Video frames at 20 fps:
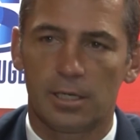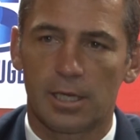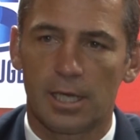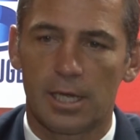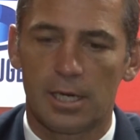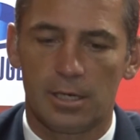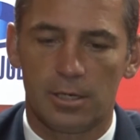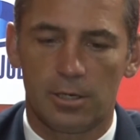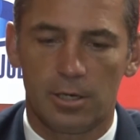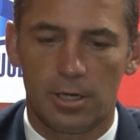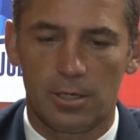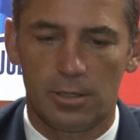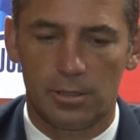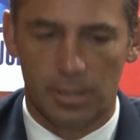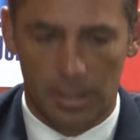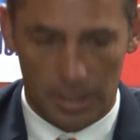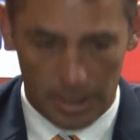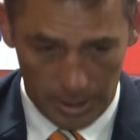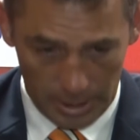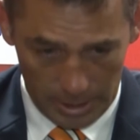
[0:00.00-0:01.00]
again, you know,
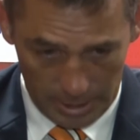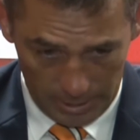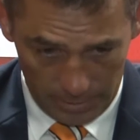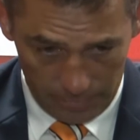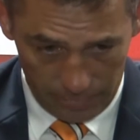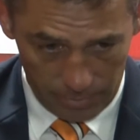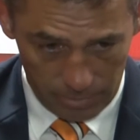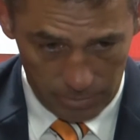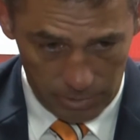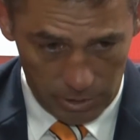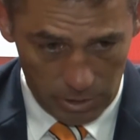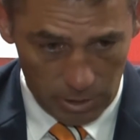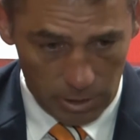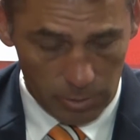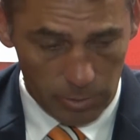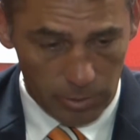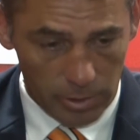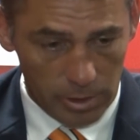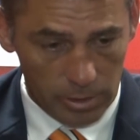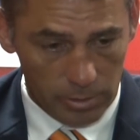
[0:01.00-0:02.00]
from the
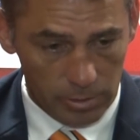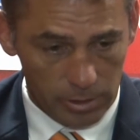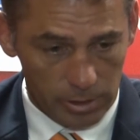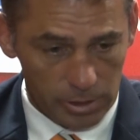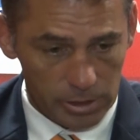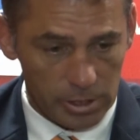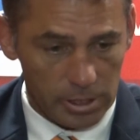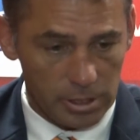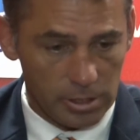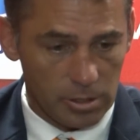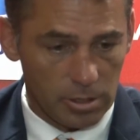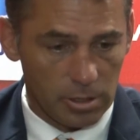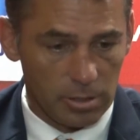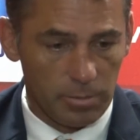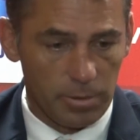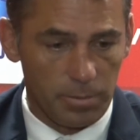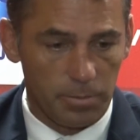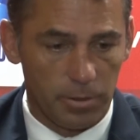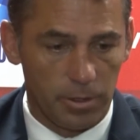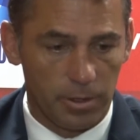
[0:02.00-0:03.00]
start we know injury is going to
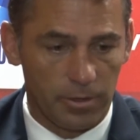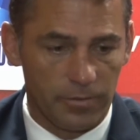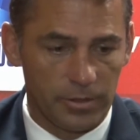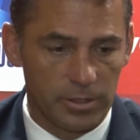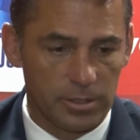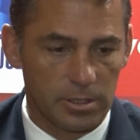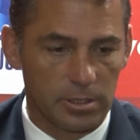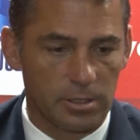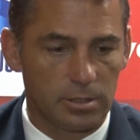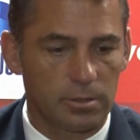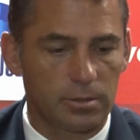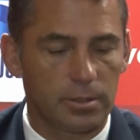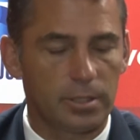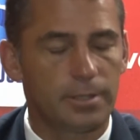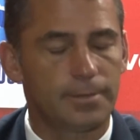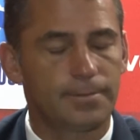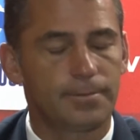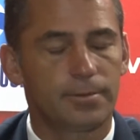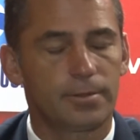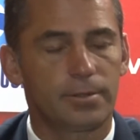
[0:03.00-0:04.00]
be part of it. So
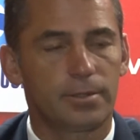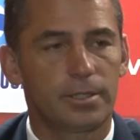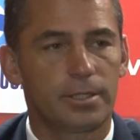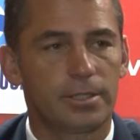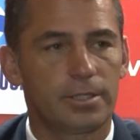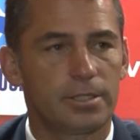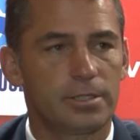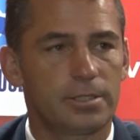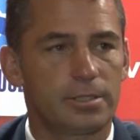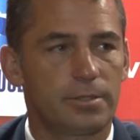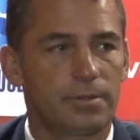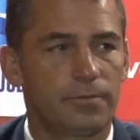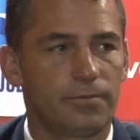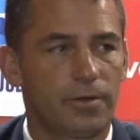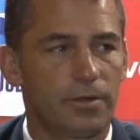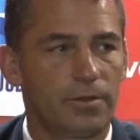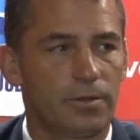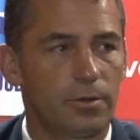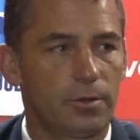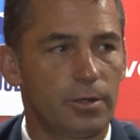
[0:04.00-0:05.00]
yeah, we're going to just
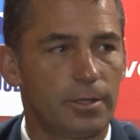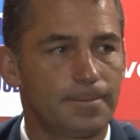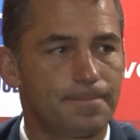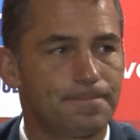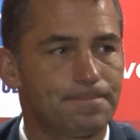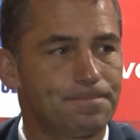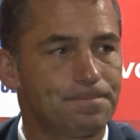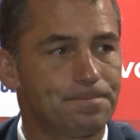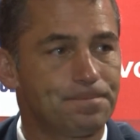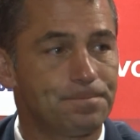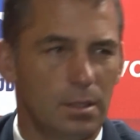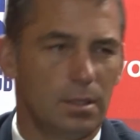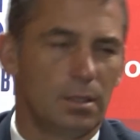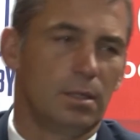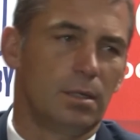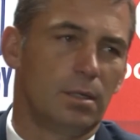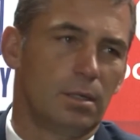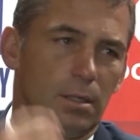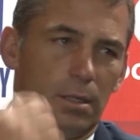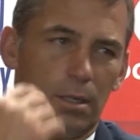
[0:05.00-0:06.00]
fight through it.
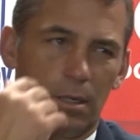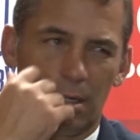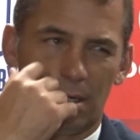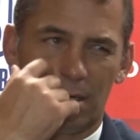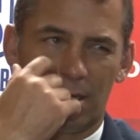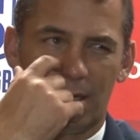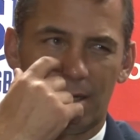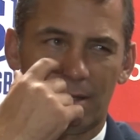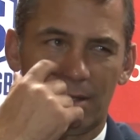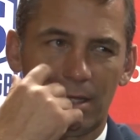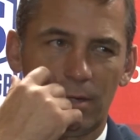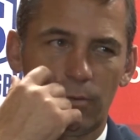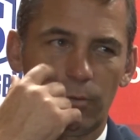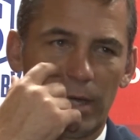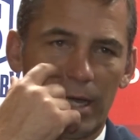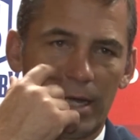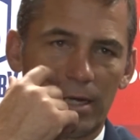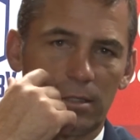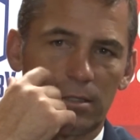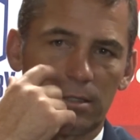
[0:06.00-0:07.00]
Yeah, I think
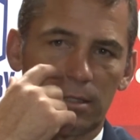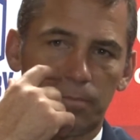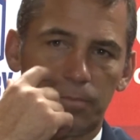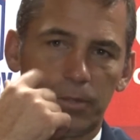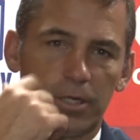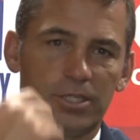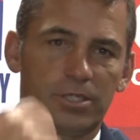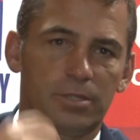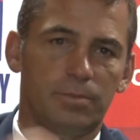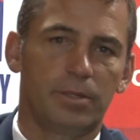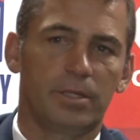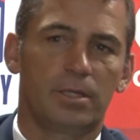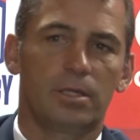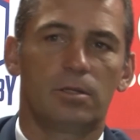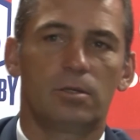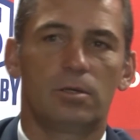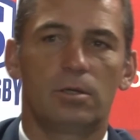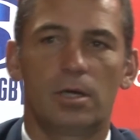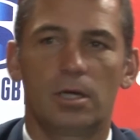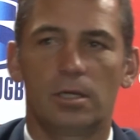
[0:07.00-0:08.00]
we handled the pressure better
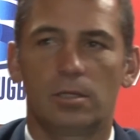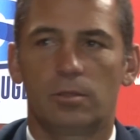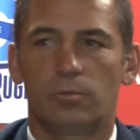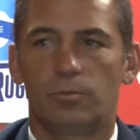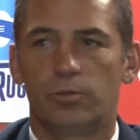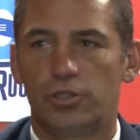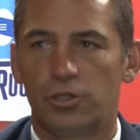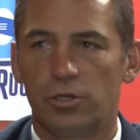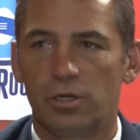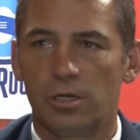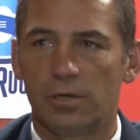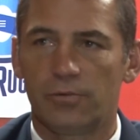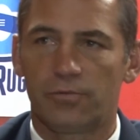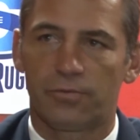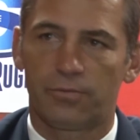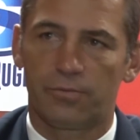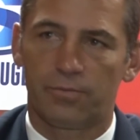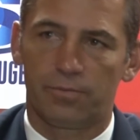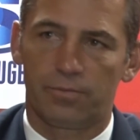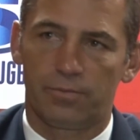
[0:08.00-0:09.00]
tonight. We shouldn't have.
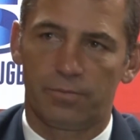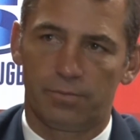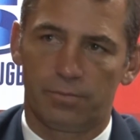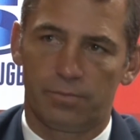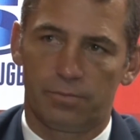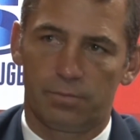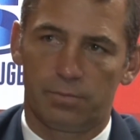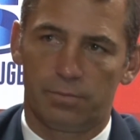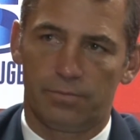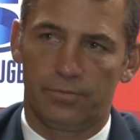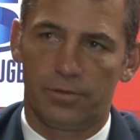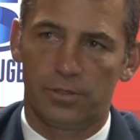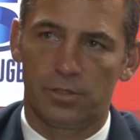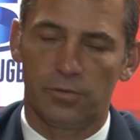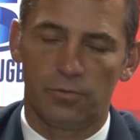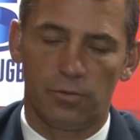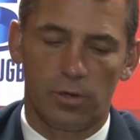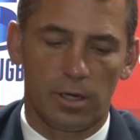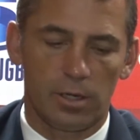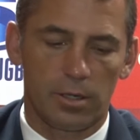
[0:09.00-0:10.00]
First
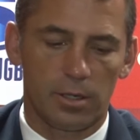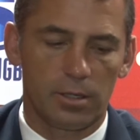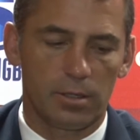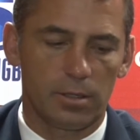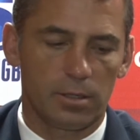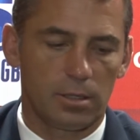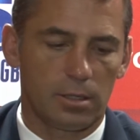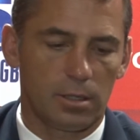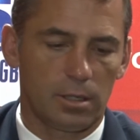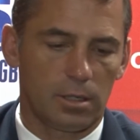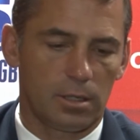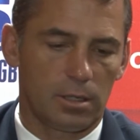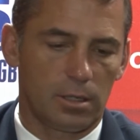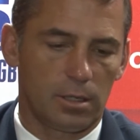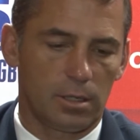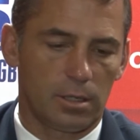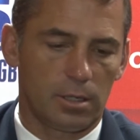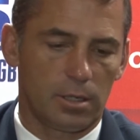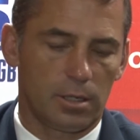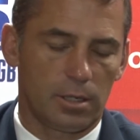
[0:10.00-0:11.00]
of all, I don't
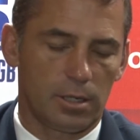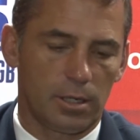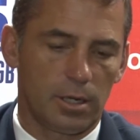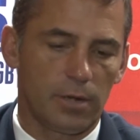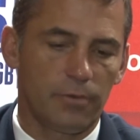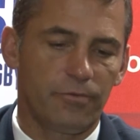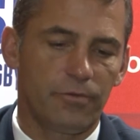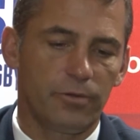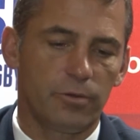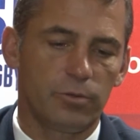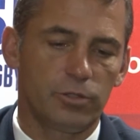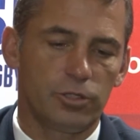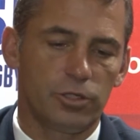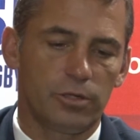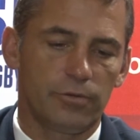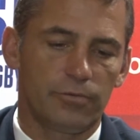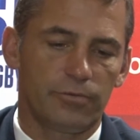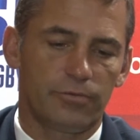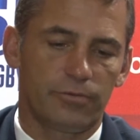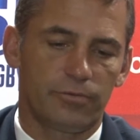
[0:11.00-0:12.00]
feel we
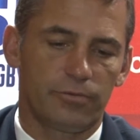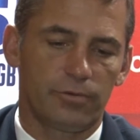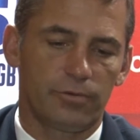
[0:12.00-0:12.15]
should have